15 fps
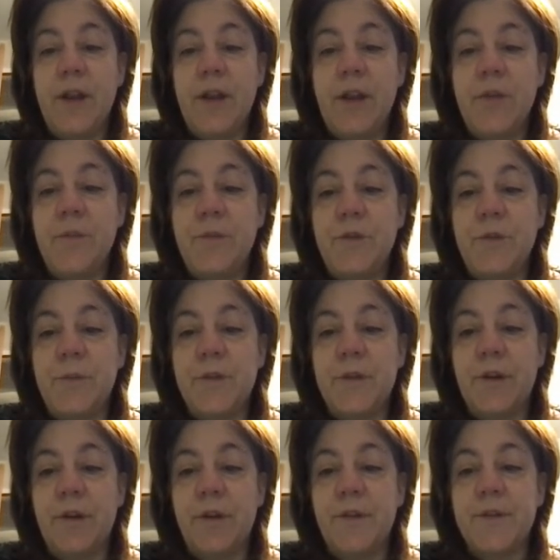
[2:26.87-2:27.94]
YouTube
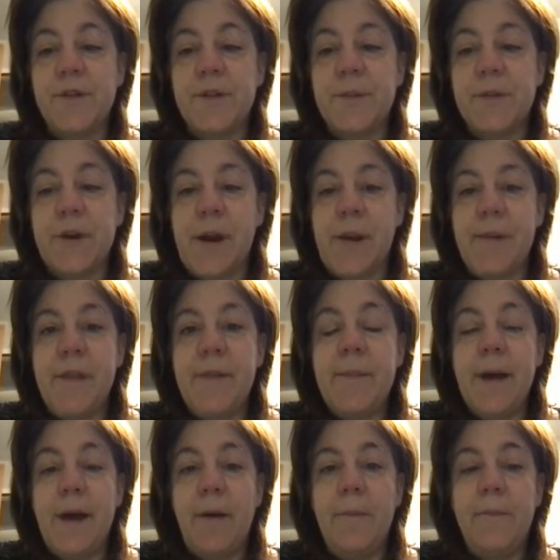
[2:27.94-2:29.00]
circle, the subscribe and the
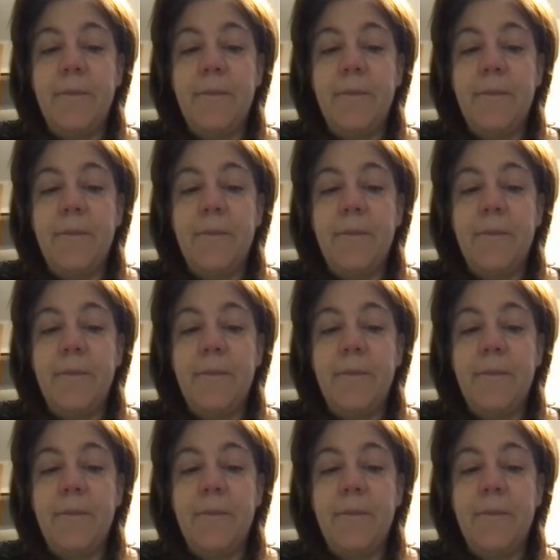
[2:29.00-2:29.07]
bell,